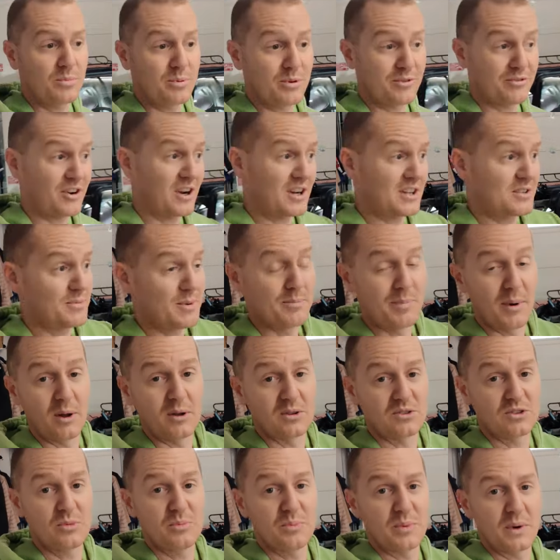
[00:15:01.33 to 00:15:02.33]
don't prefer to be
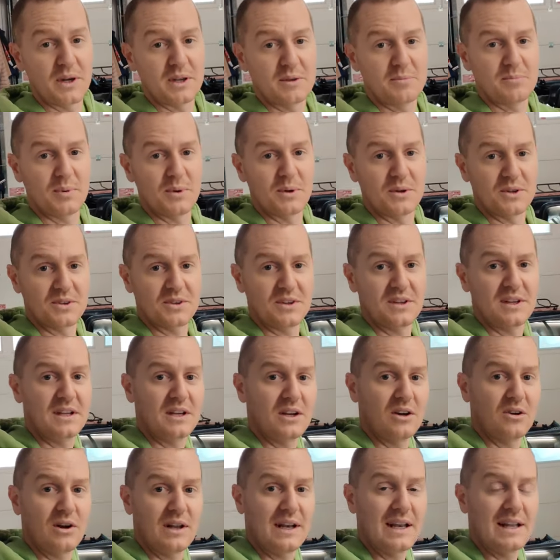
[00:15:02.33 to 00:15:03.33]
bolt upright,
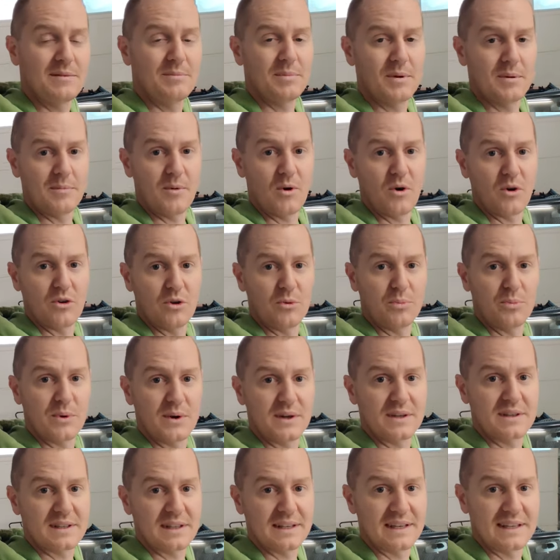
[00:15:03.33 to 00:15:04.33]
but you know, a little bit more
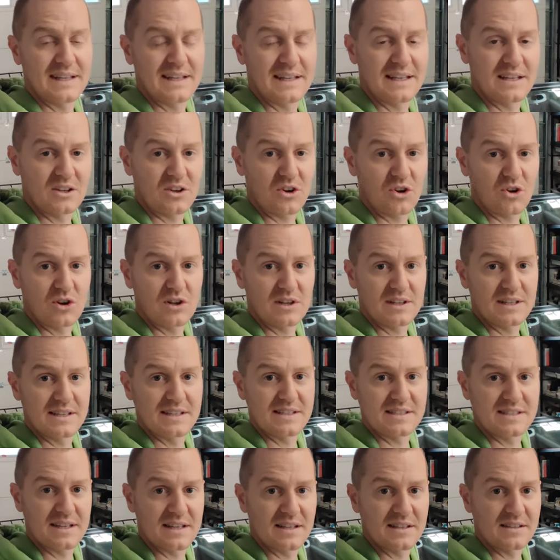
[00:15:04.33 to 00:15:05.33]
upright than it
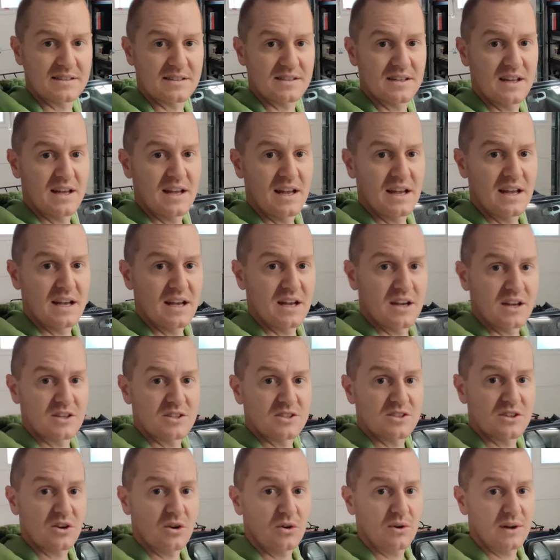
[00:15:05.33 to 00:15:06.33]
currently sits.
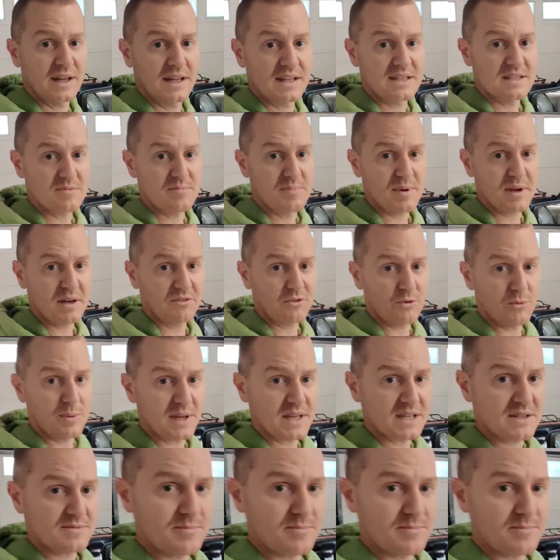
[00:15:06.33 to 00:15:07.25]
So it's a bit of a